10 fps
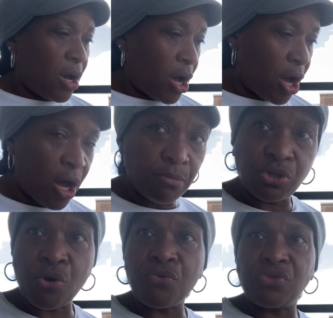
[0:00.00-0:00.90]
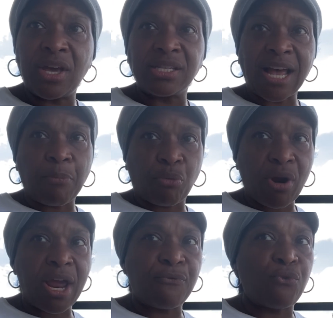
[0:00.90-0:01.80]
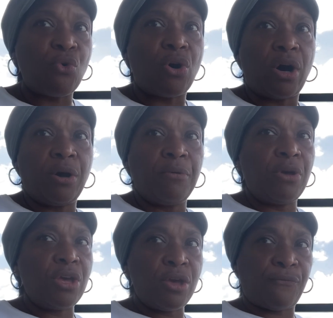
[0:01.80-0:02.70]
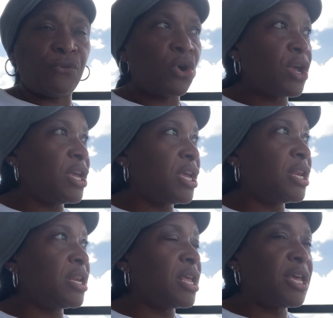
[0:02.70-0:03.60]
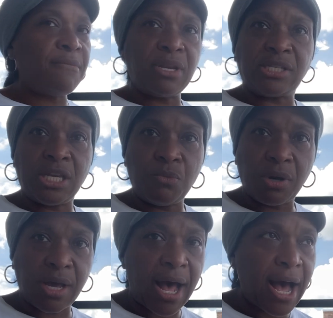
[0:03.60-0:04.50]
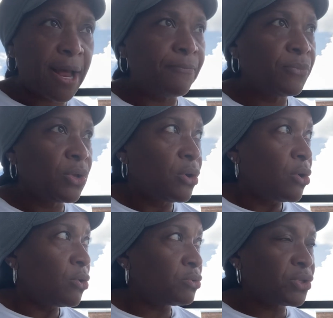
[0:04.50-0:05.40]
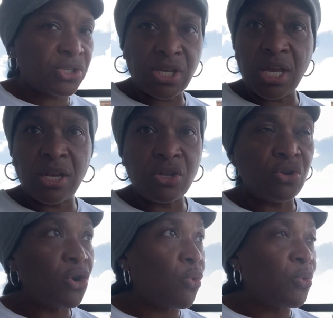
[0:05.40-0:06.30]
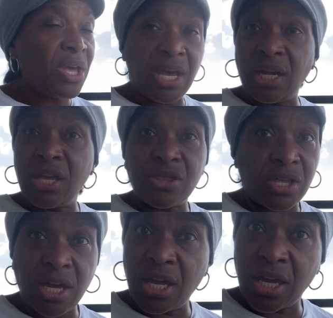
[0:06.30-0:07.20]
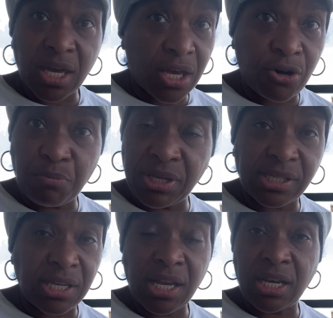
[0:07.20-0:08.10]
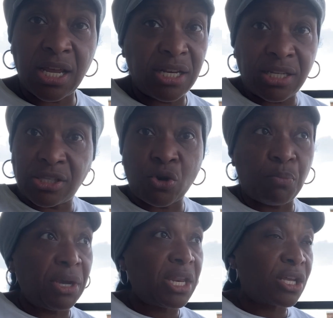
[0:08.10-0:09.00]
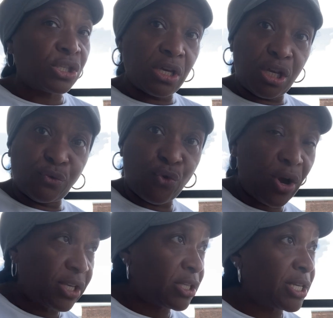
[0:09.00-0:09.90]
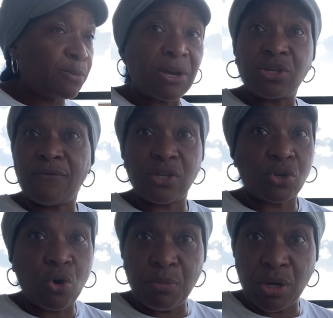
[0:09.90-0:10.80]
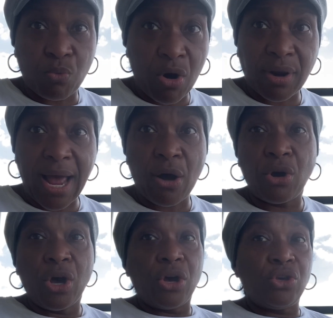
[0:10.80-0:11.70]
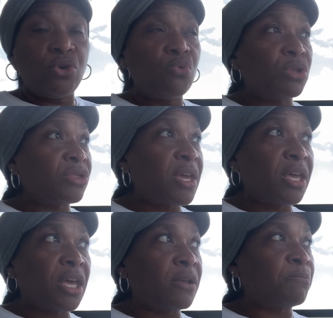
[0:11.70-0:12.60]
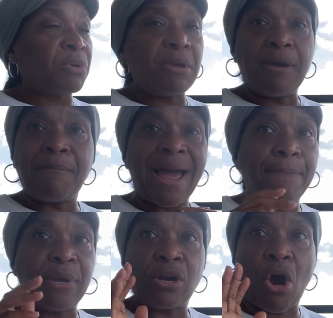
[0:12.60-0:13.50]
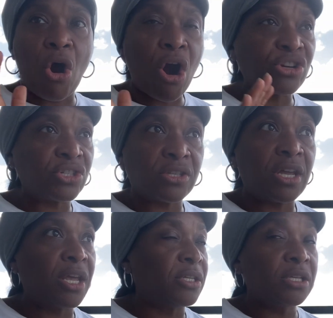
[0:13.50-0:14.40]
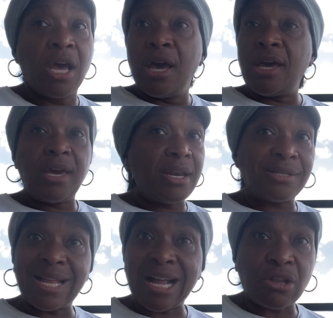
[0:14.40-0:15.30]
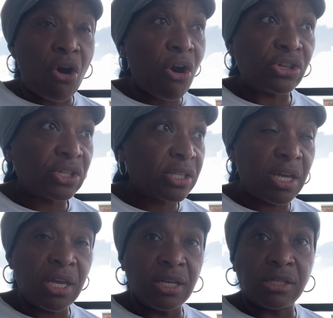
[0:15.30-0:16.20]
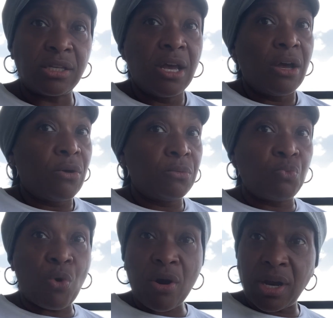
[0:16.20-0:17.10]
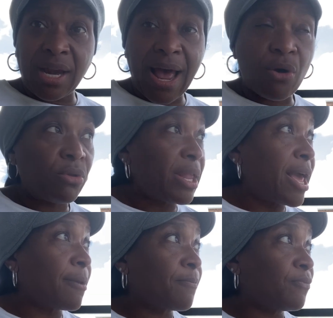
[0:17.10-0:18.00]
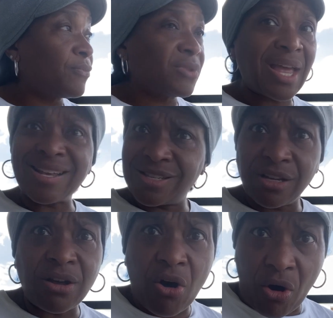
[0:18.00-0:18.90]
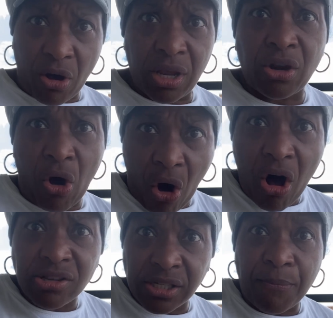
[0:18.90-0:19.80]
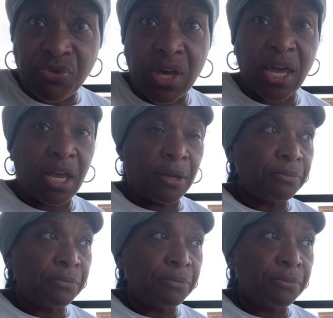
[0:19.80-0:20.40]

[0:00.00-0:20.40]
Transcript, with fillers: Um, certain things I prayed for. If you're in enmity with God, sin, you know, anything could be sin in disobedience to his voice, especially if he told me to work out. You would think it, be, it might be the harshest things it is not the harshest things. Working out, like that's a an awesome thing.